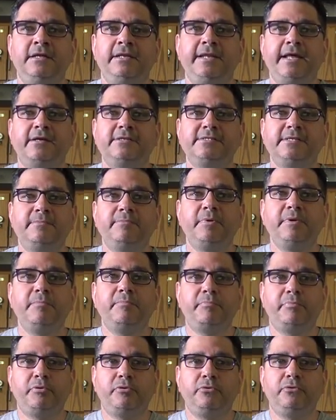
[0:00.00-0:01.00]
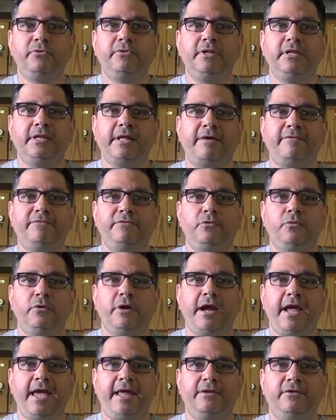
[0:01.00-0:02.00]
Now simply pull the left
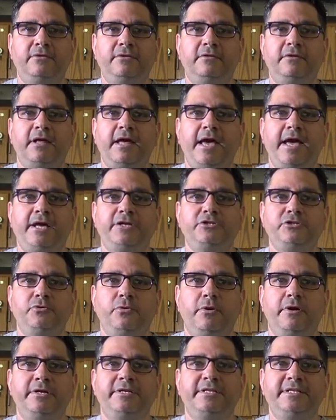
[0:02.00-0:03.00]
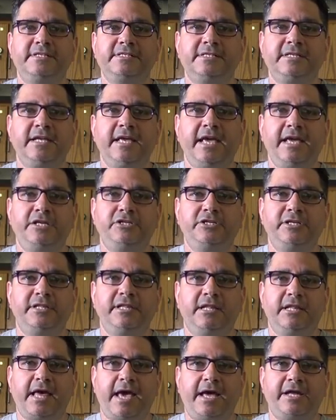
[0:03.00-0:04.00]
door handle as you are disengaging
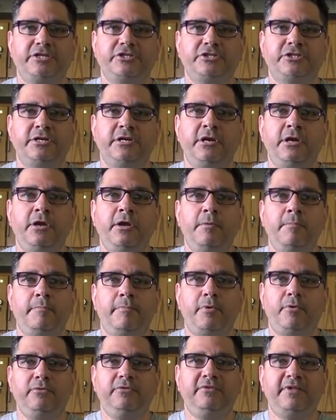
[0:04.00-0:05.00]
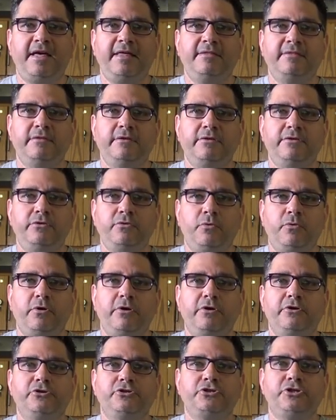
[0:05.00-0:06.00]
the latch. Both sides of the
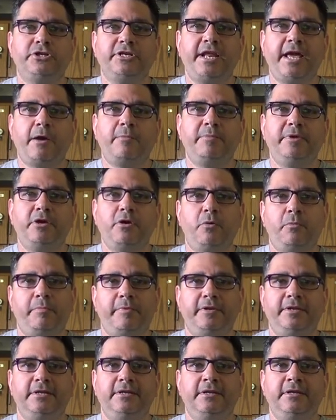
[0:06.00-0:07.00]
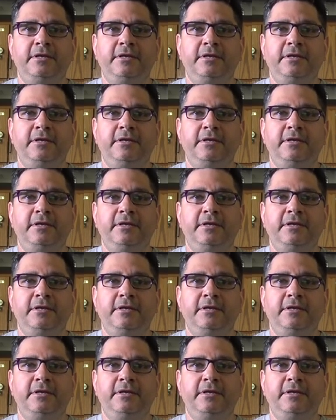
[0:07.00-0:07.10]
door should now be open.